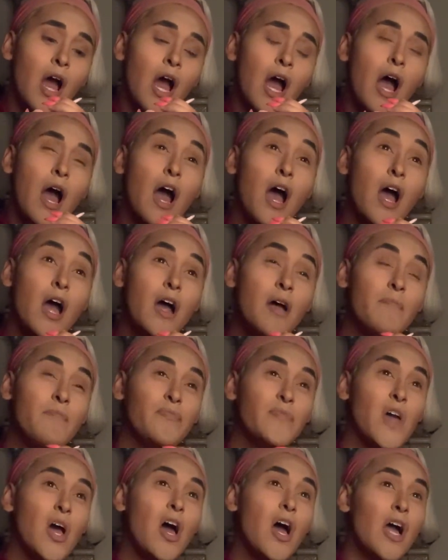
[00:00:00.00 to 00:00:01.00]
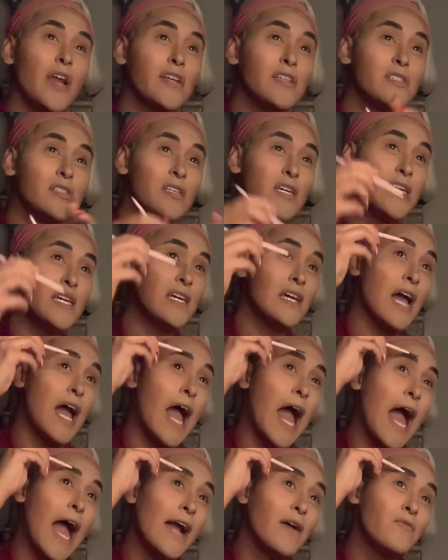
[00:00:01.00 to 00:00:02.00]
Honestly,
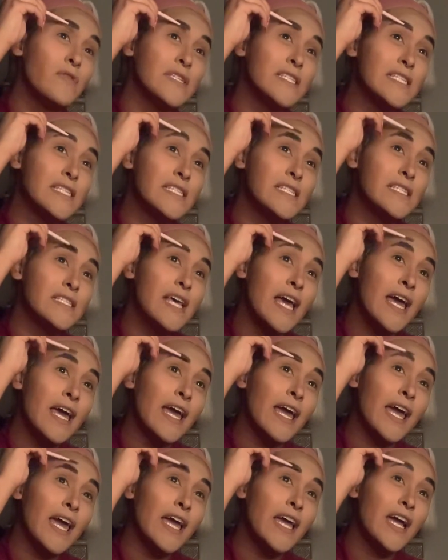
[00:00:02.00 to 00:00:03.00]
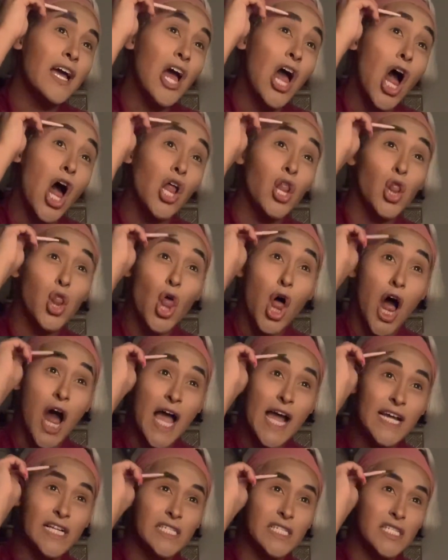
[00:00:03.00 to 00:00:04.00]
I would say a
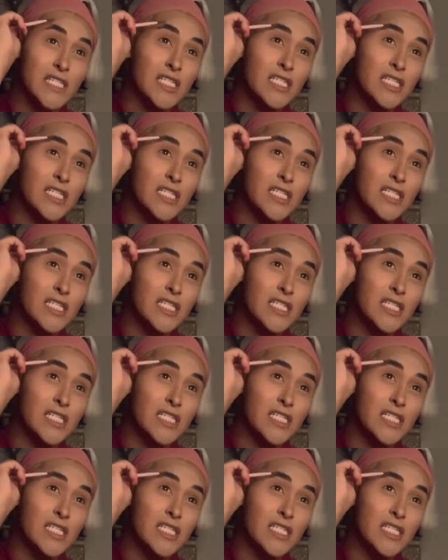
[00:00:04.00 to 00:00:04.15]
lot.